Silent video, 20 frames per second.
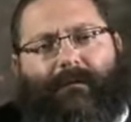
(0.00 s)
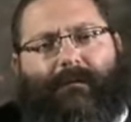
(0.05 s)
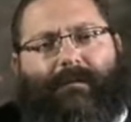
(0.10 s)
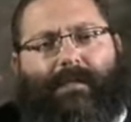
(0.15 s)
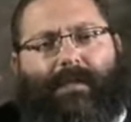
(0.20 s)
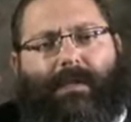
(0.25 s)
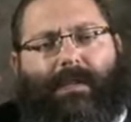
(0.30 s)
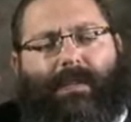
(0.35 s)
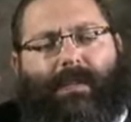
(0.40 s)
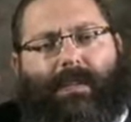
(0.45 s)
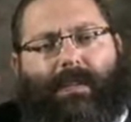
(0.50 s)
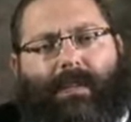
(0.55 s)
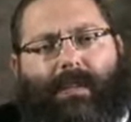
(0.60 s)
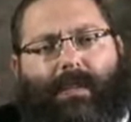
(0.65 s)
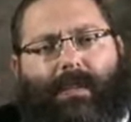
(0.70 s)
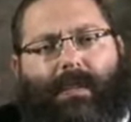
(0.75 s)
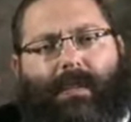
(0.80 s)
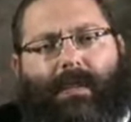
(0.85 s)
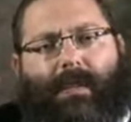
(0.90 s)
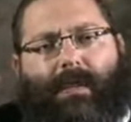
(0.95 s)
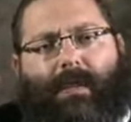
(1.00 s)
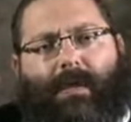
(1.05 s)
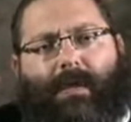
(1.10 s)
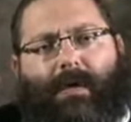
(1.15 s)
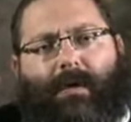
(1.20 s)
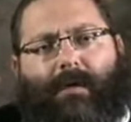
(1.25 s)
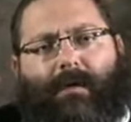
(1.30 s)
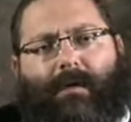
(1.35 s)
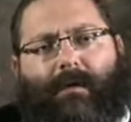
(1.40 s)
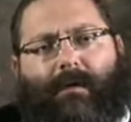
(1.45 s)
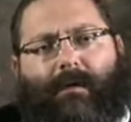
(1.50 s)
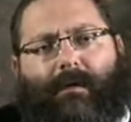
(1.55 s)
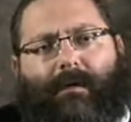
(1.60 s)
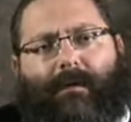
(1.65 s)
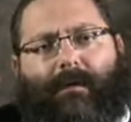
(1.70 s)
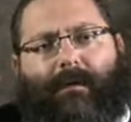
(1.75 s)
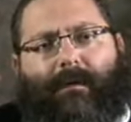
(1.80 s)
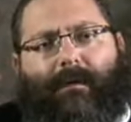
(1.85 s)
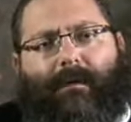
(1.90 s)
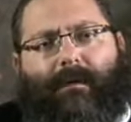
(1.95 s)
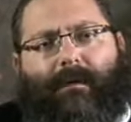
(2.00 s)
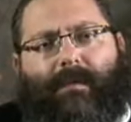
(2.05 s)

No one is speaking in this clip.